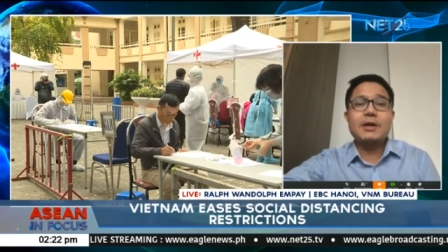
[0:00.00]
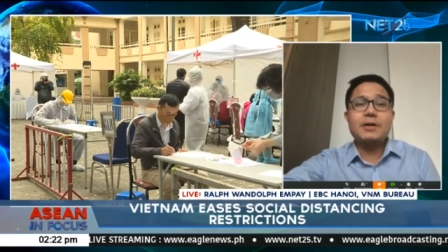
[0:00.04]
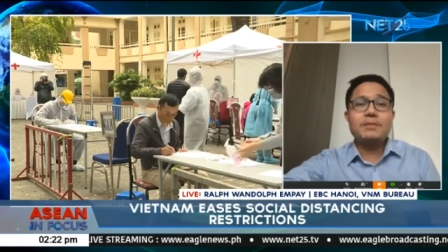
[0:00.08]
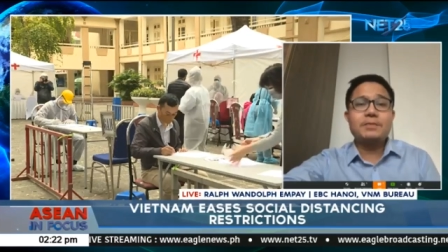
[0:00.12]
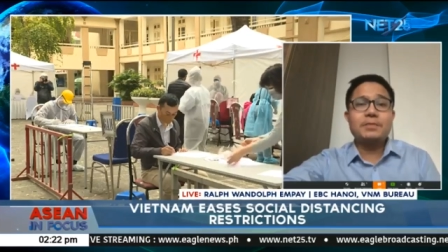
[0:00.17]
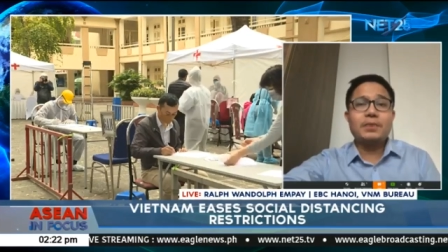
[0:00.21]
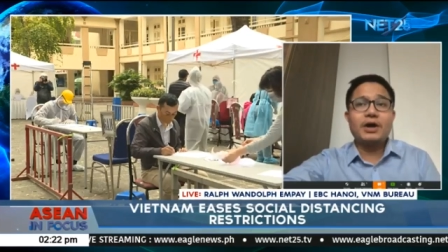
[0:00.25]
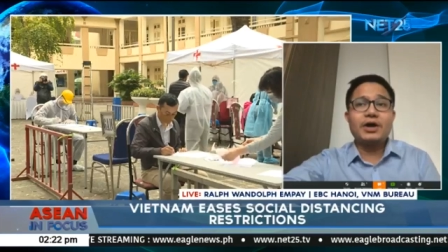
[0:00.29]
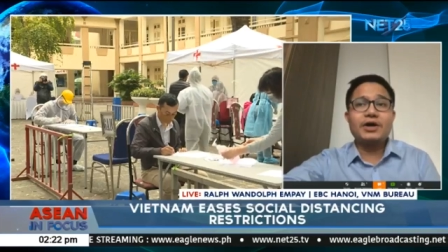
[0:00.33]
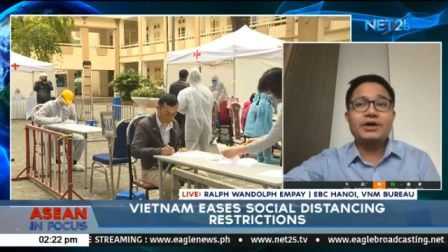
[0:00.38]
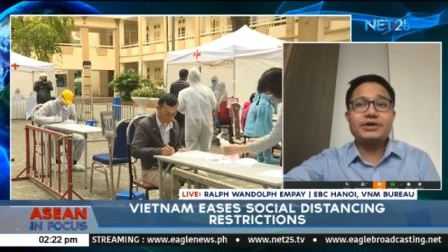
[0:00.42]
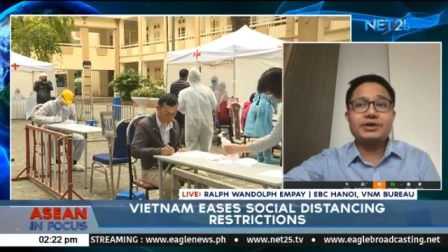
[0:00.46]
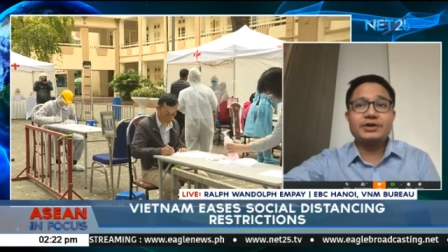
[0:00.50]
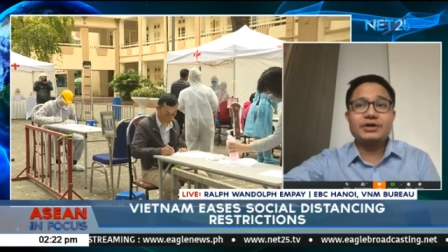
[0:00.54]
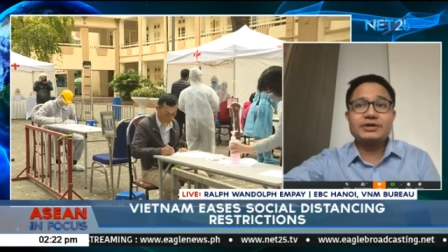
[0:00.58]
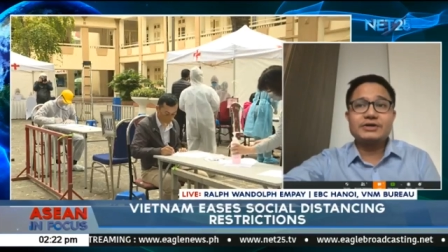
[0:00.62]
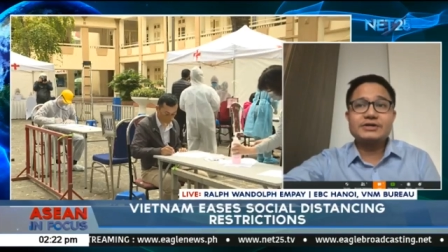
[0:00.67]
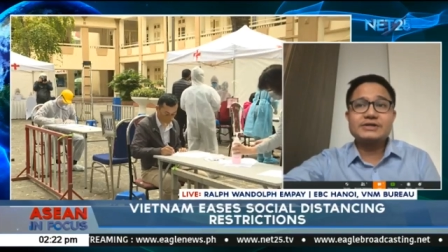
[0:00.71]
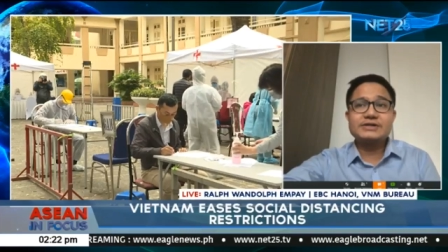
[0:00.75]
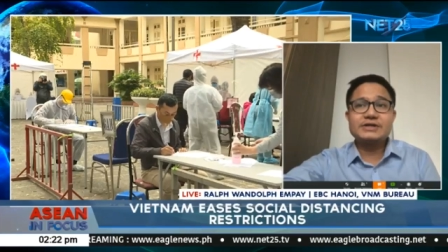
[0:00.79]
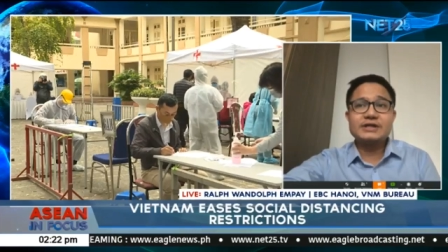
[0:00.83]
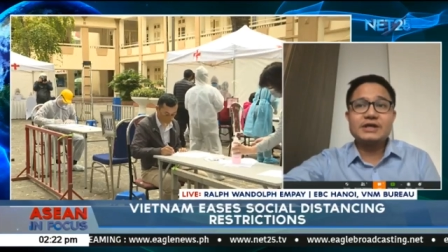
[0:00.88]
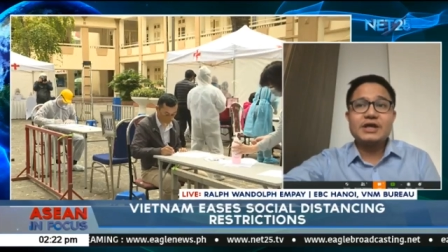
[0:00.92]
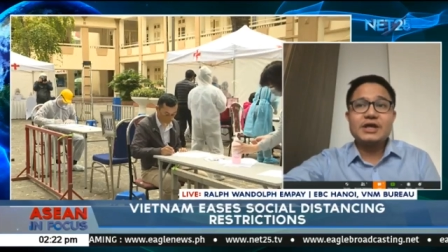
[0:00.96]

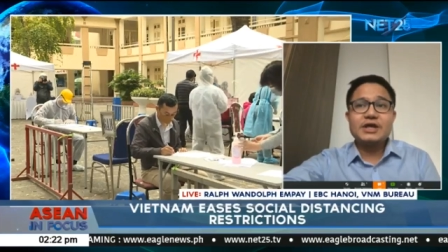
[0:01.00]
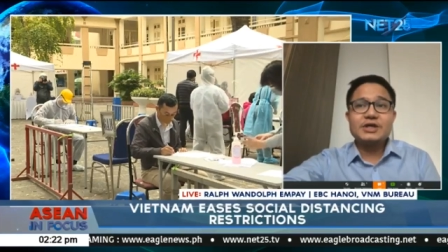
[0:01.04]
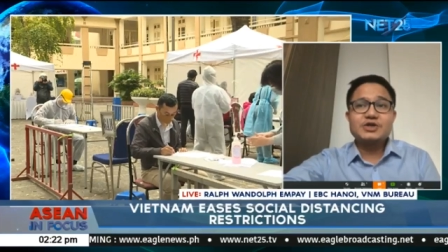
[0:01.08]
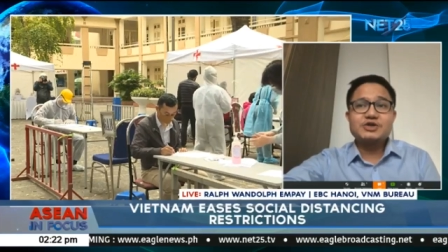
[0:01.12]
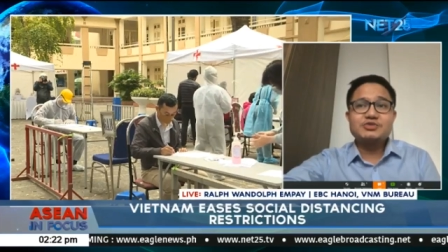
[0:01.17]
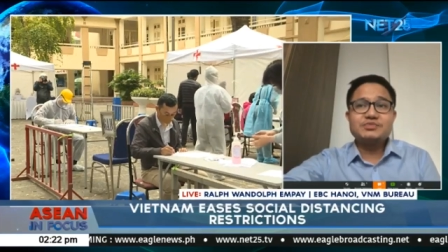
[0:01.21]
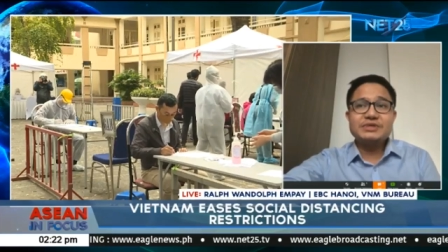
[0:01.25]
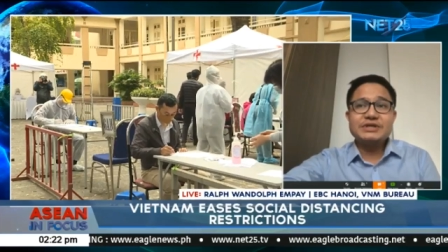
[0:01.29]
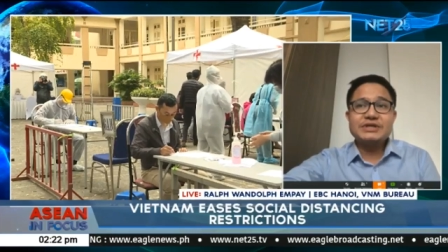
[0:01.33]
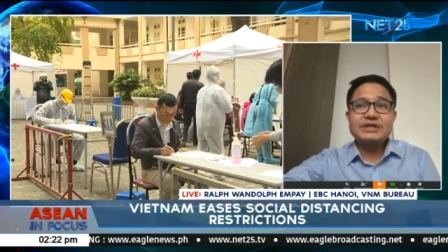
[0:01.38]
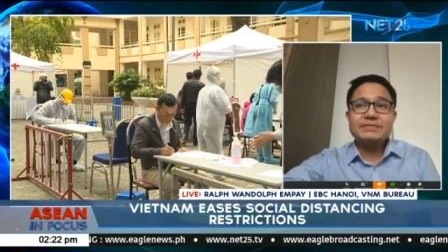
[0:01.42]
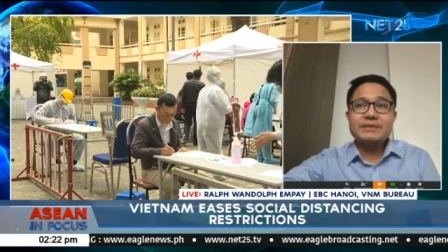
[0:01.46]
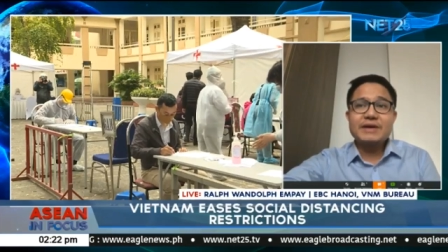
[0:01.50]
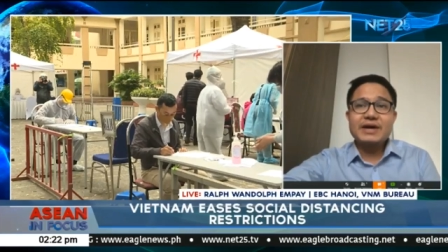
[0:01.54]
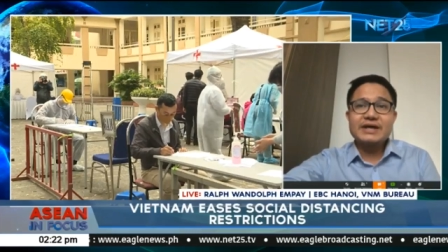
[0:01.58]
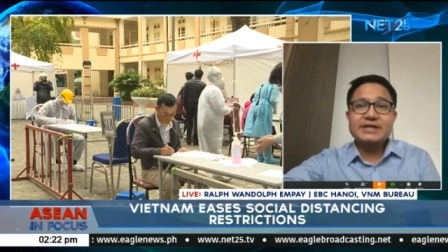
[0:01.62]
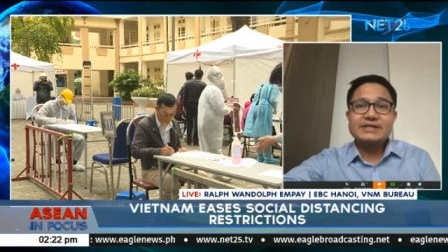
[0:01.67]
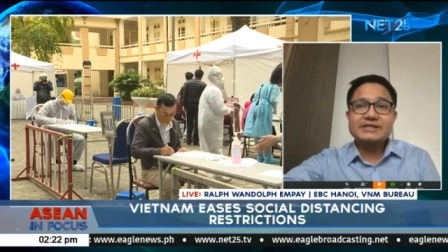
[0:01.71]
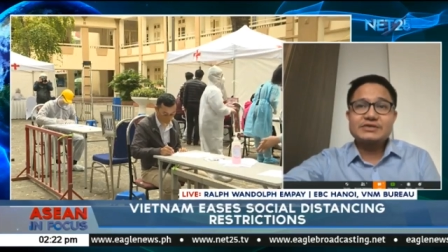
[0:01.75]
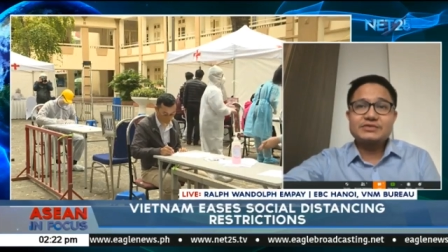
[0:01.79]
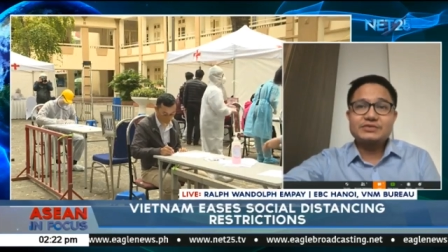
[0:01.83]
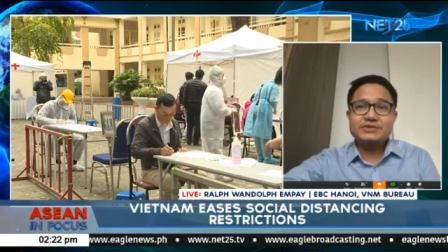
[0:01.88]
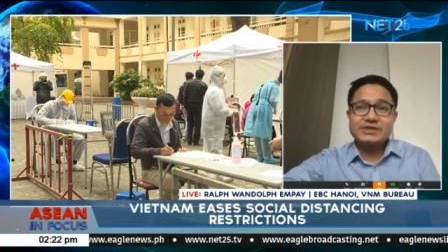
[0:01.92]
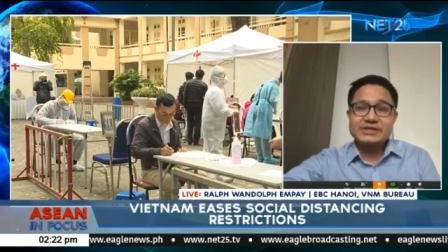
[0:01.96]
barriers to
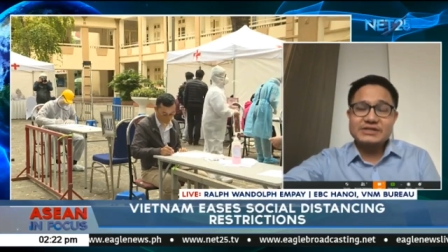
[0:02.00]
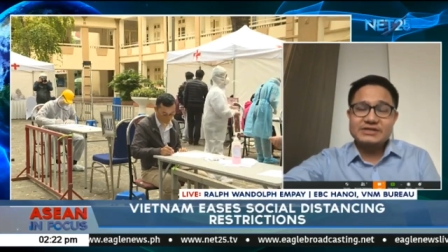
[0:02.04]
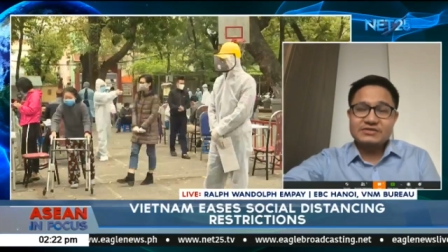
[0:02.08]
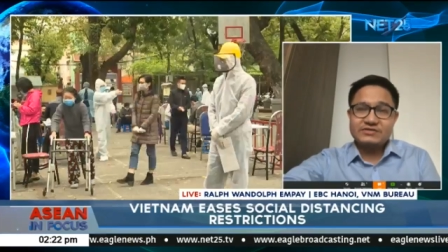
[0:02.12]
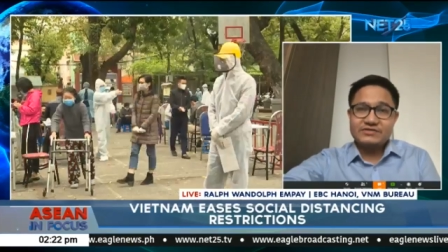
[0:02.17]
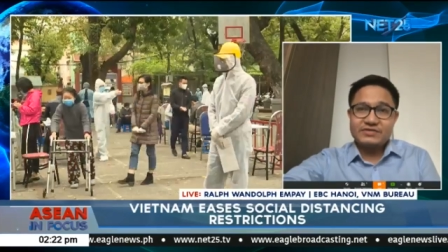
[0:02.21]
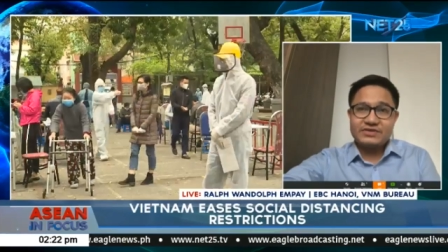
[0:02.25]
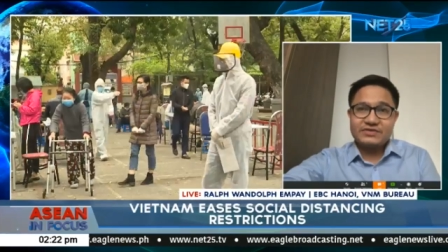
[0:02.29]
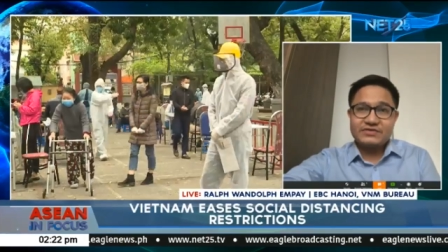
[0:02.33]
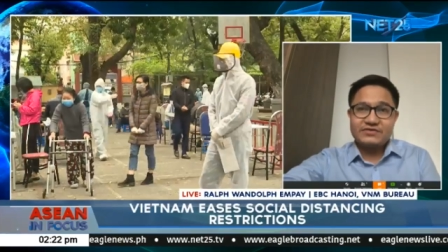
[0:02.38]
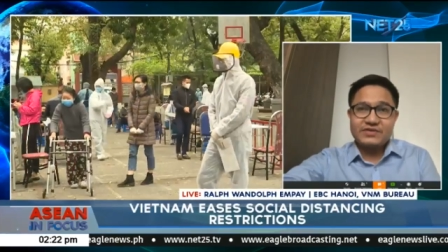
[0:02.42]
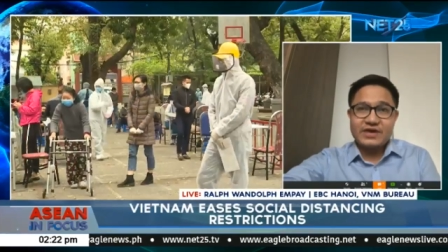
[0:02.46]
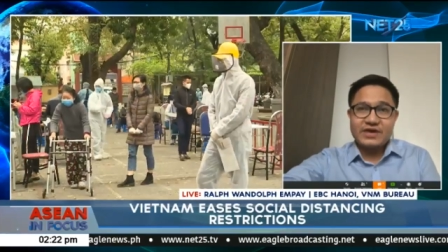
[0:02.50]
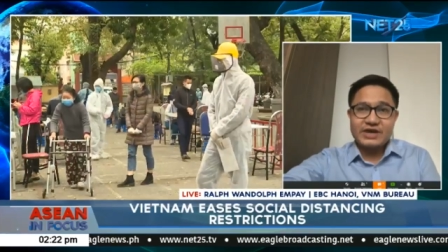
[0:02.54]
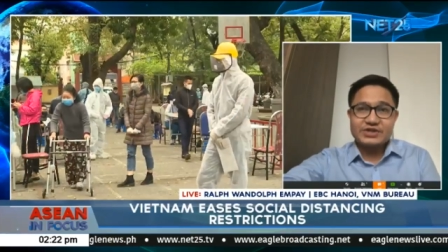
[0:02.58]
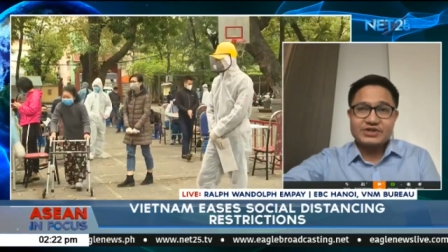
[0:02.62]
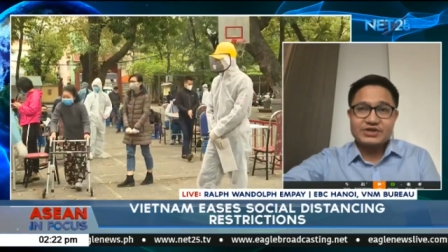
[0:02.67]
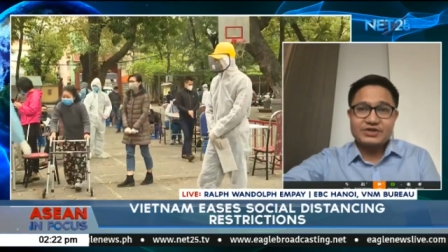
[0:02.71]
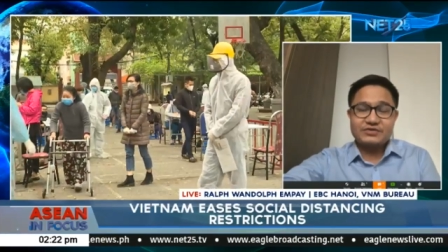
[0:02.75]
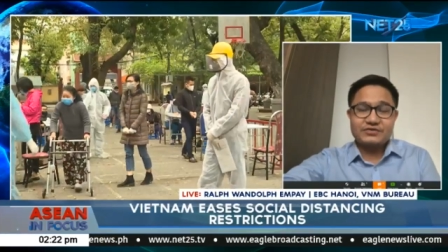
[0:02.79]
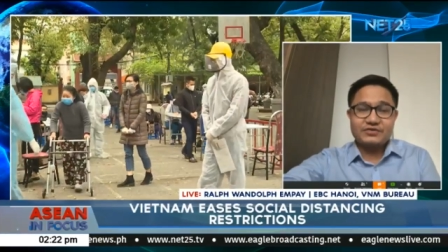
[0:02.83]
minimize risk of infection